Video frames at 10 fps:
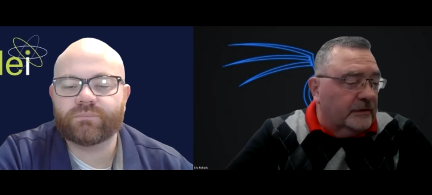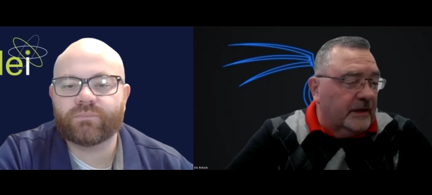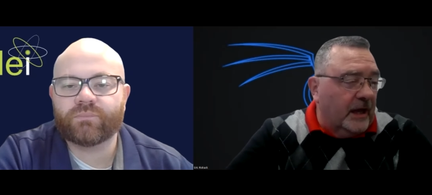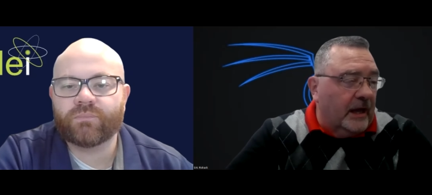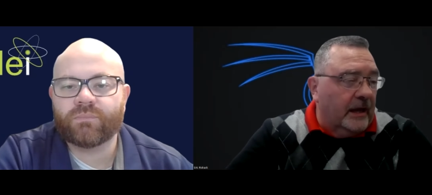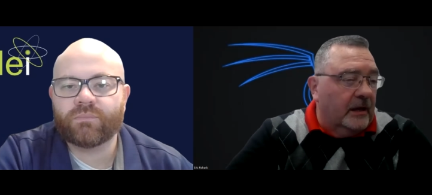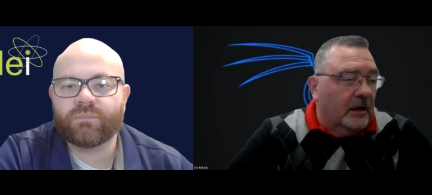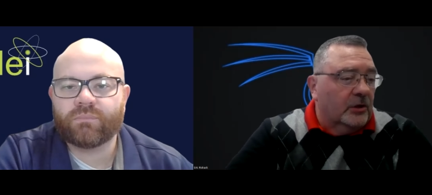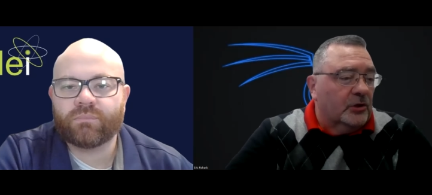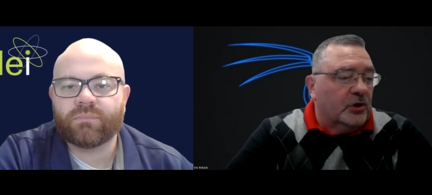Speaker 1: you said.
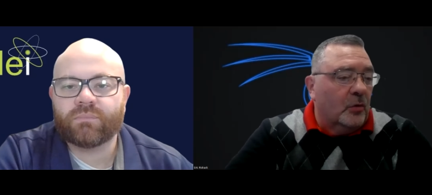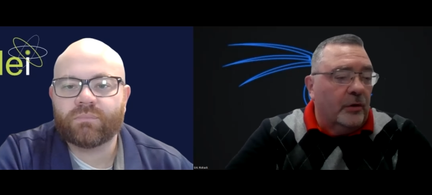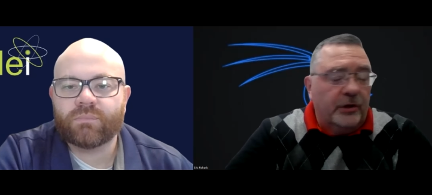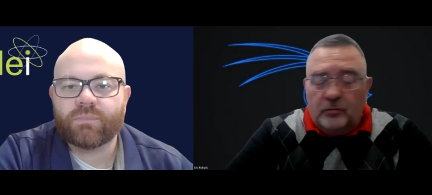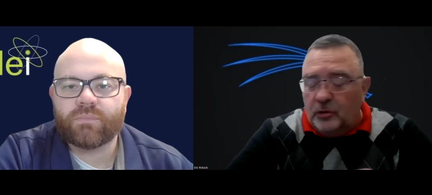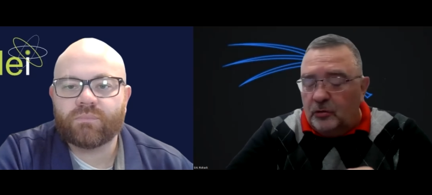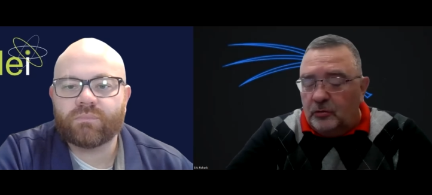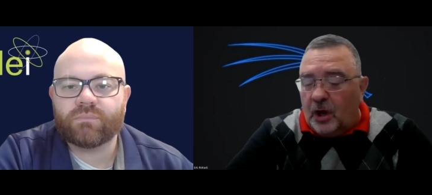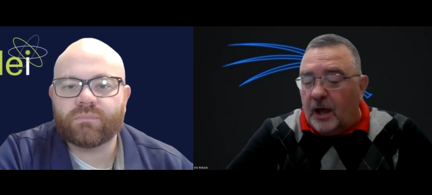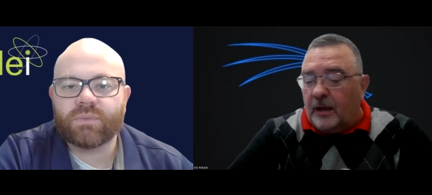So when you you
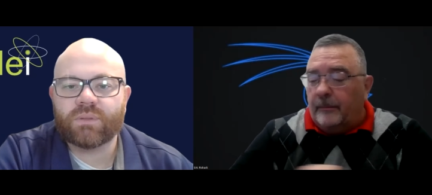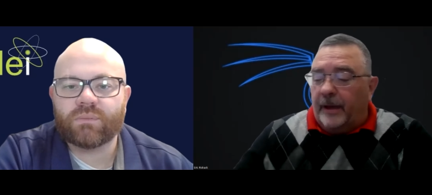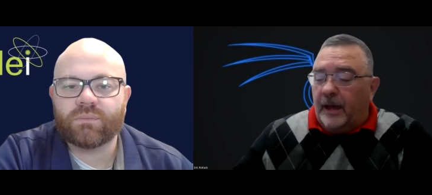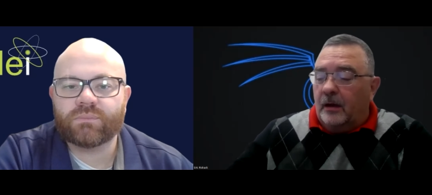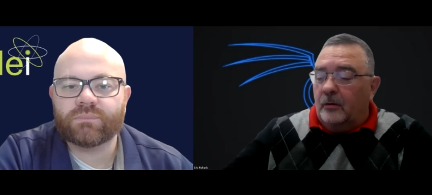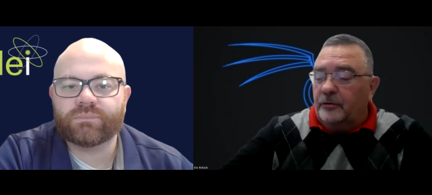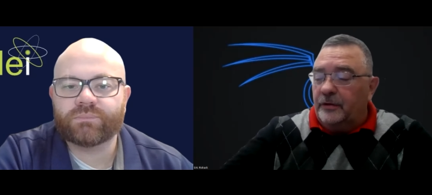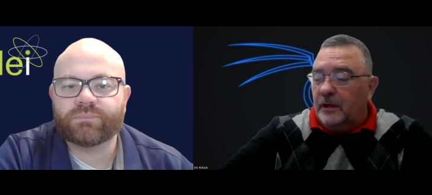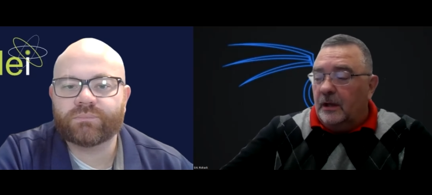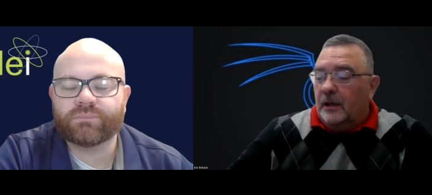talk about
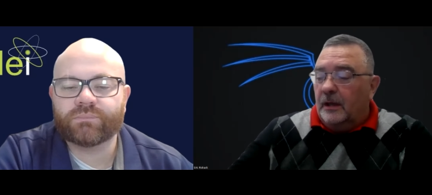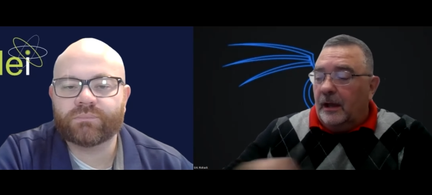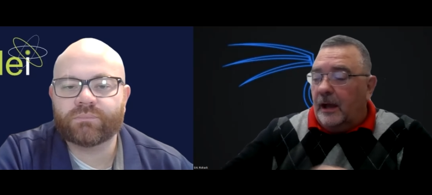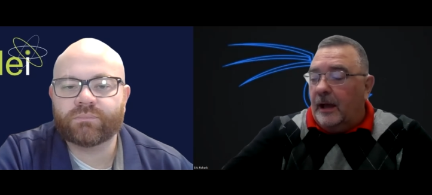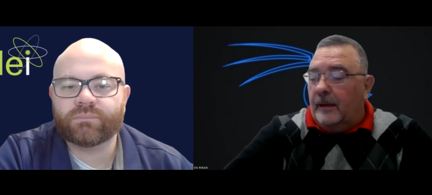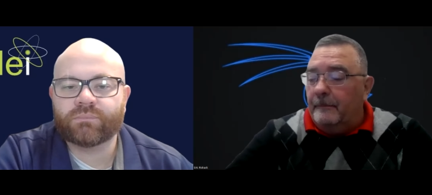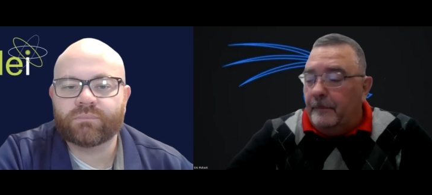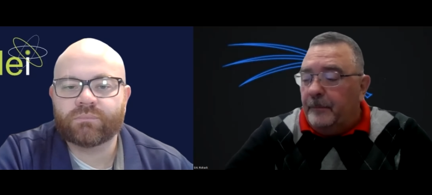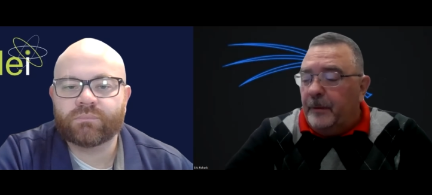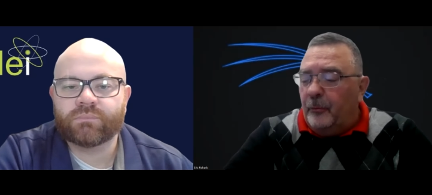
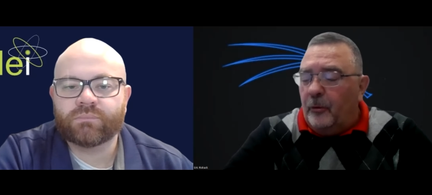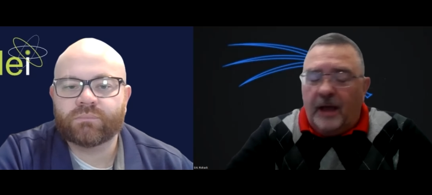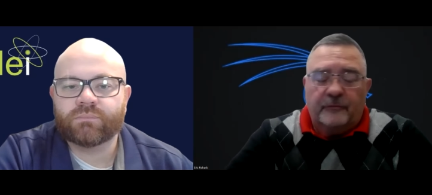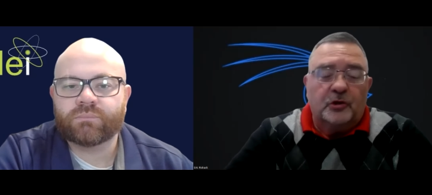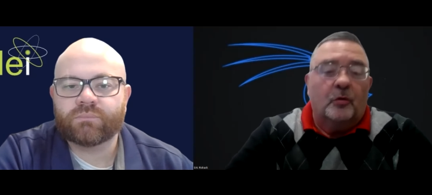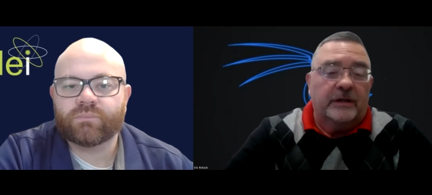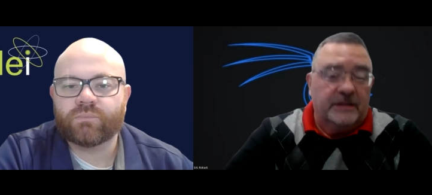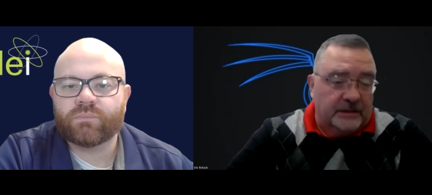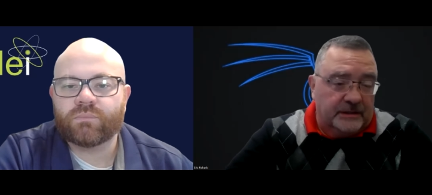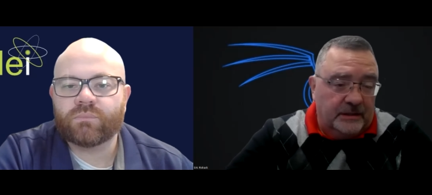um, people have
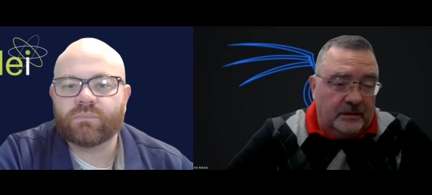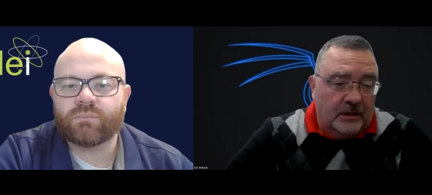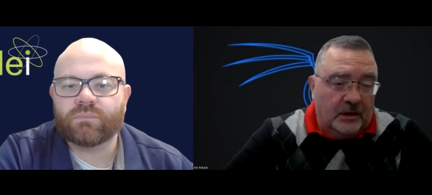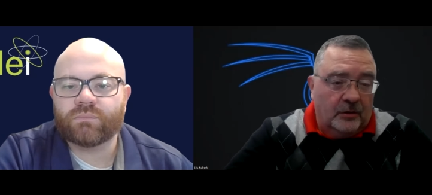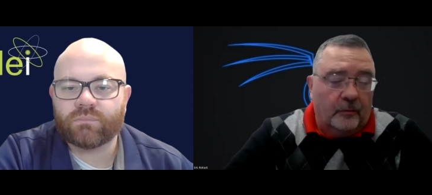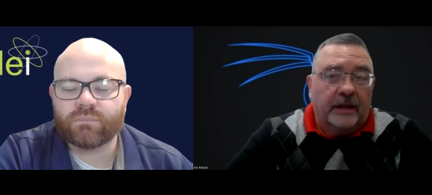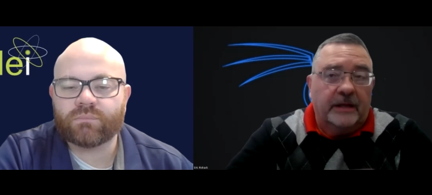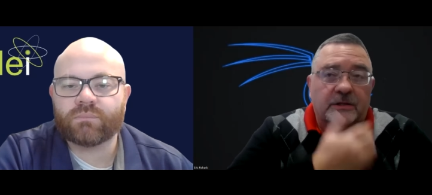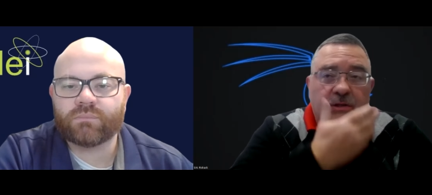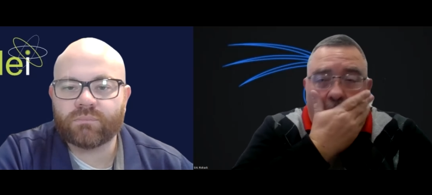choices,
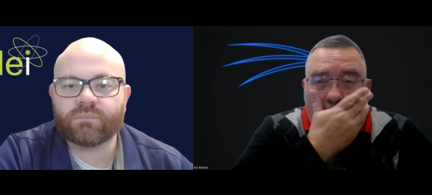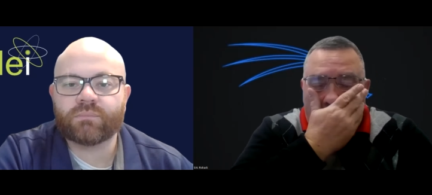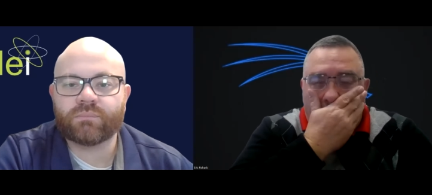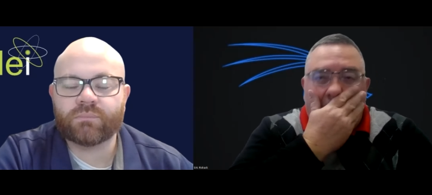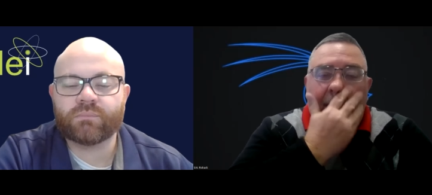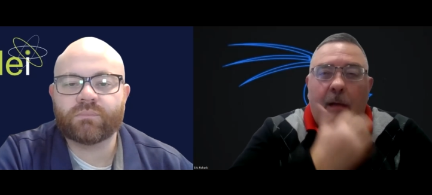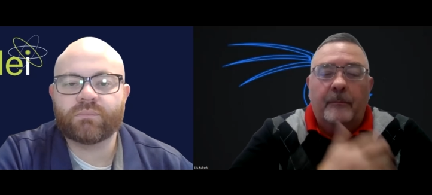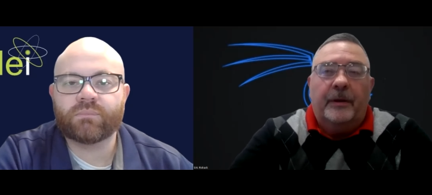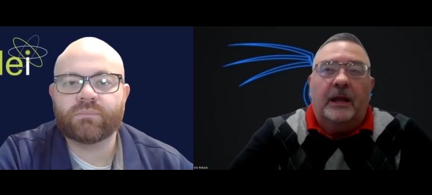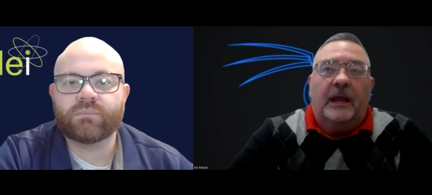right? So a
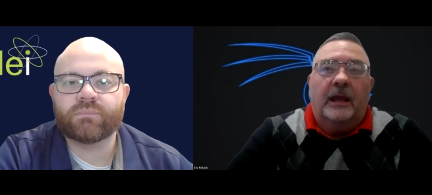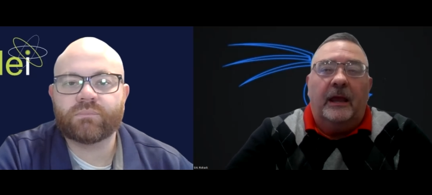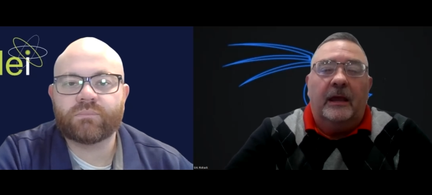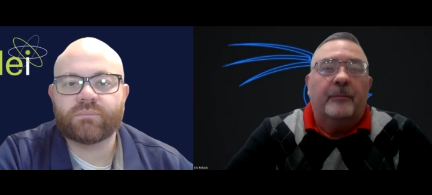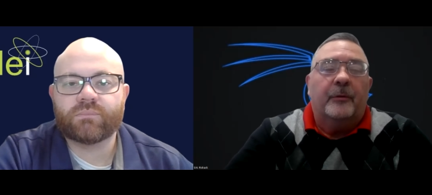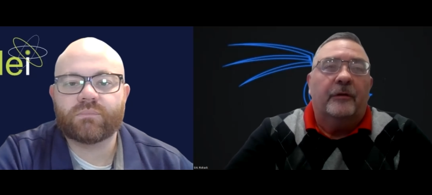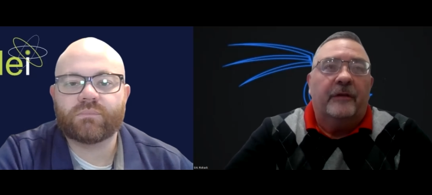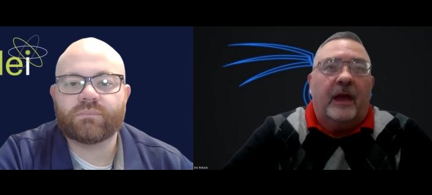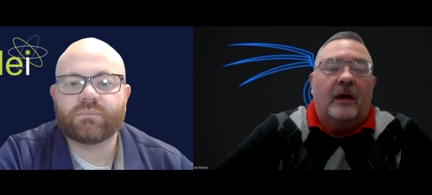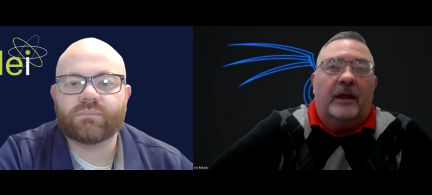company in Berks
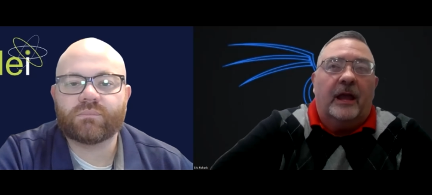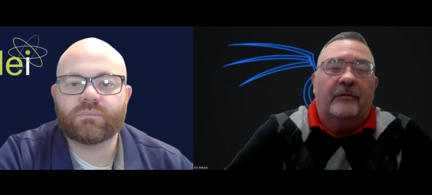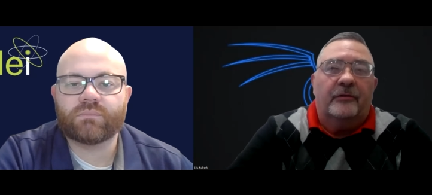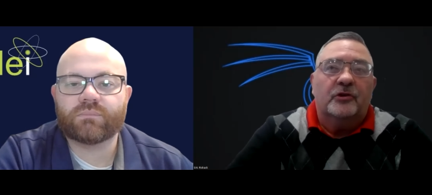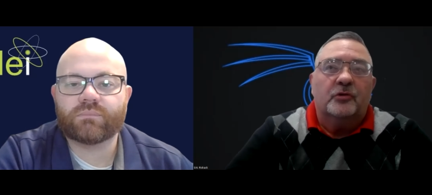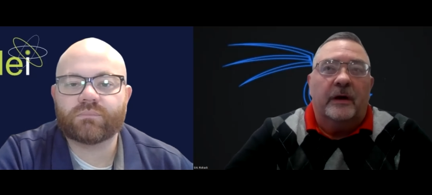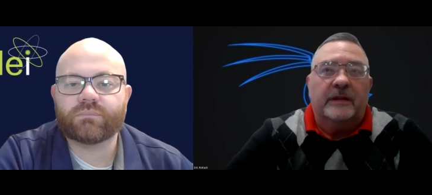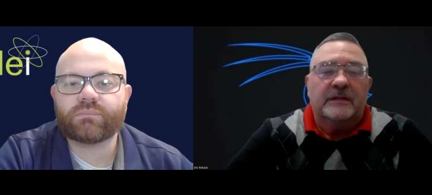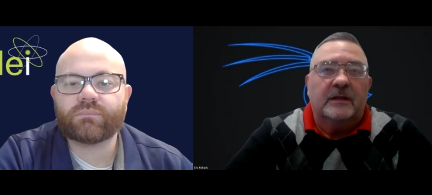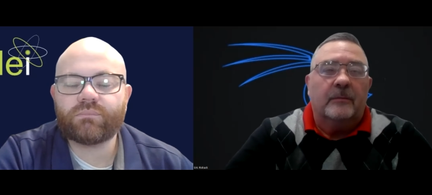County has a
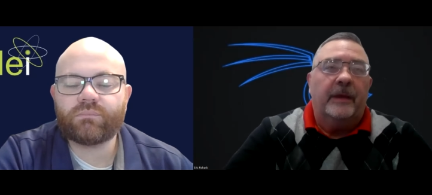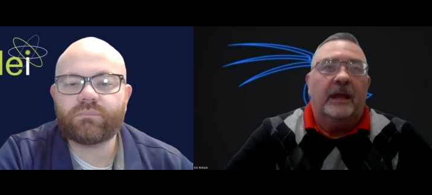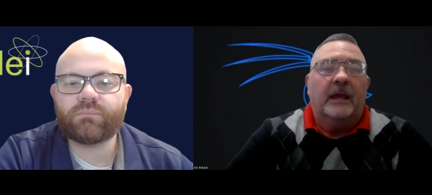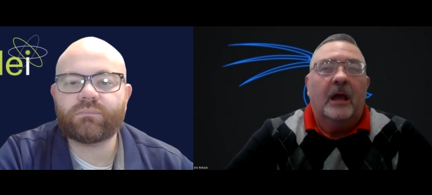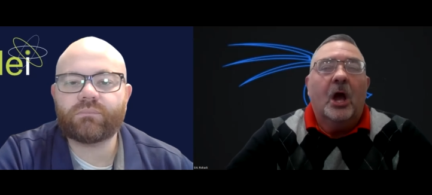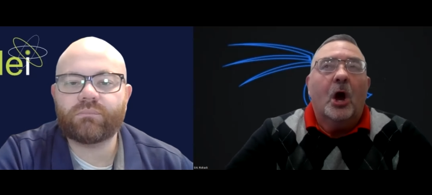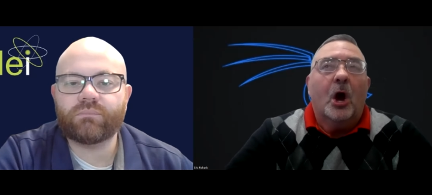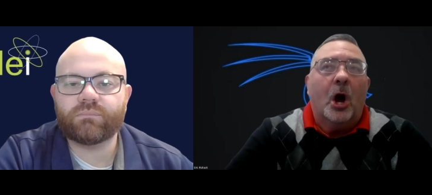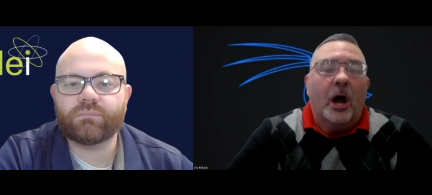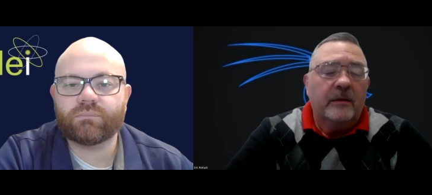choice to be
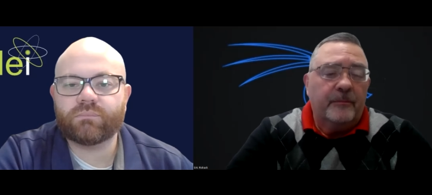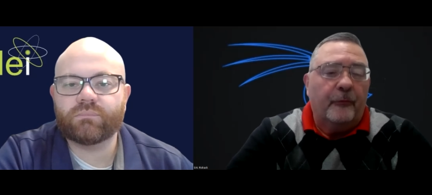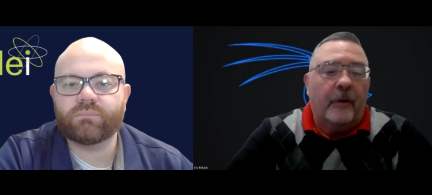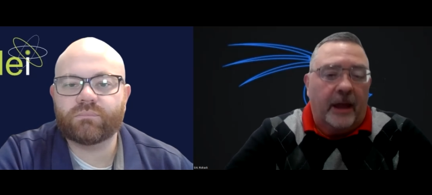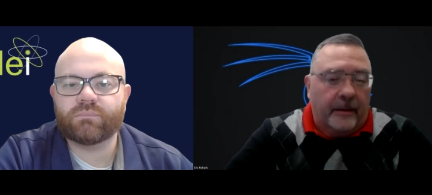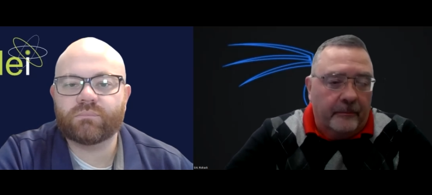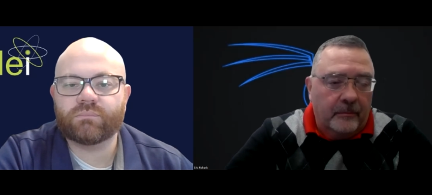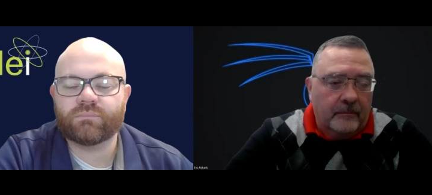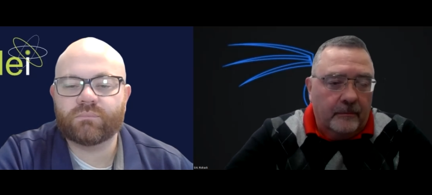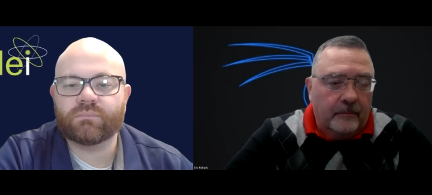on
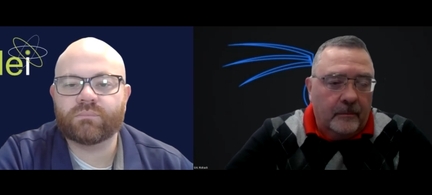prem